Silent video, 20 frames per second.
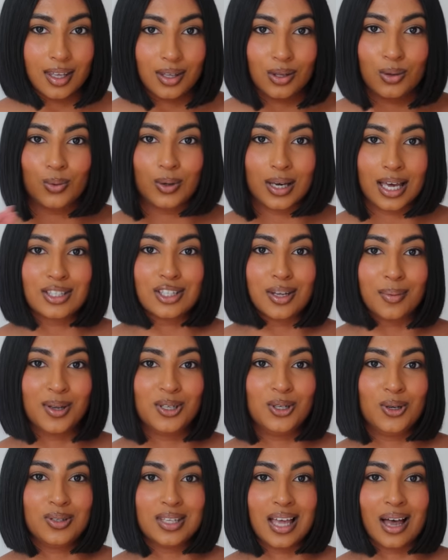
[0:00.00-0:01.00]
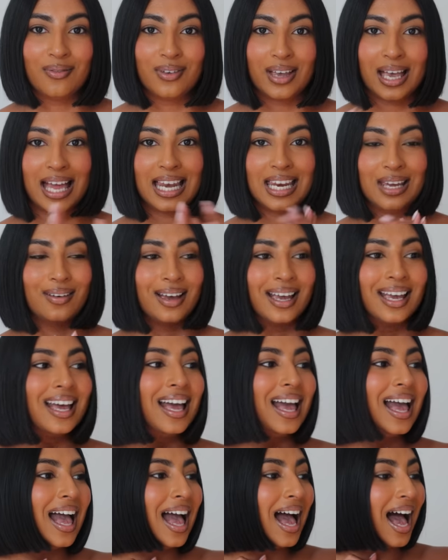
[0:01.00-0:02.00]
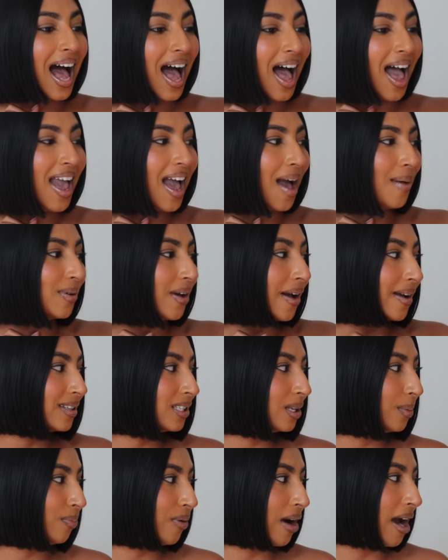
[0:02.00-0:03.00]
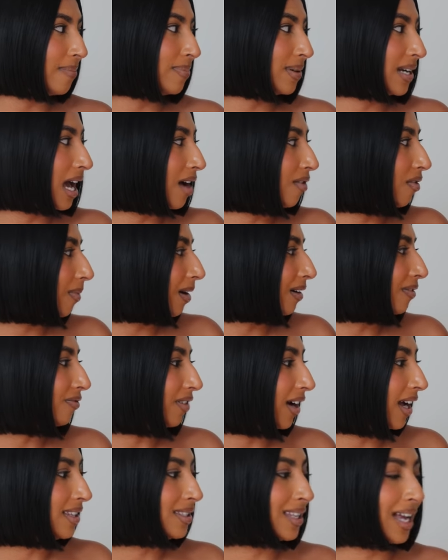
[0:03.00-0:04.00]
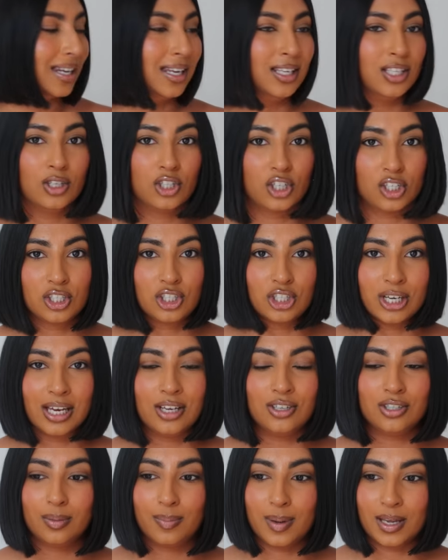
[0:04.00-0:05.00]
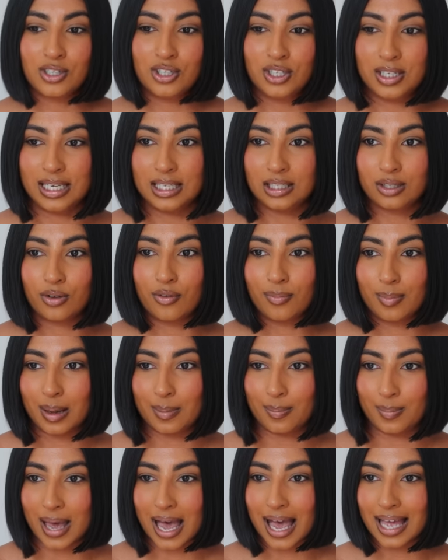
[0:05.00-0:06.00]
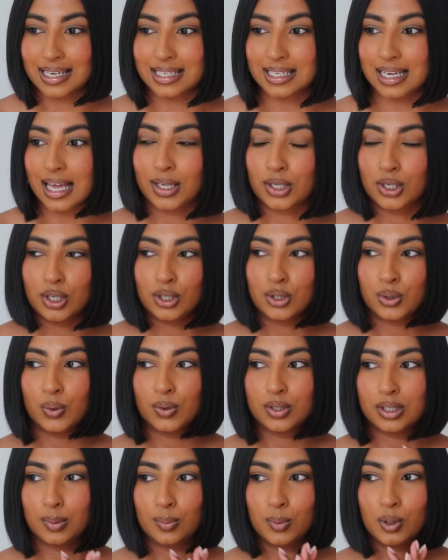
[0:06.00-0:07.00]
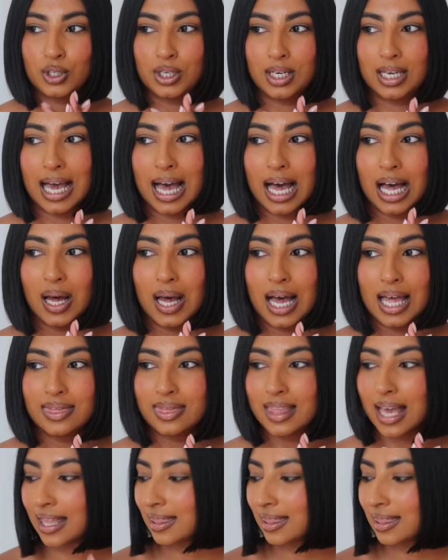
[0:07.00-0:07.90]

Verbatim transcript: You will get so much use out of it. Anyway, I am going to prep now for my friends. I need to just change the bed sheets of my bed and just sort some washing out. And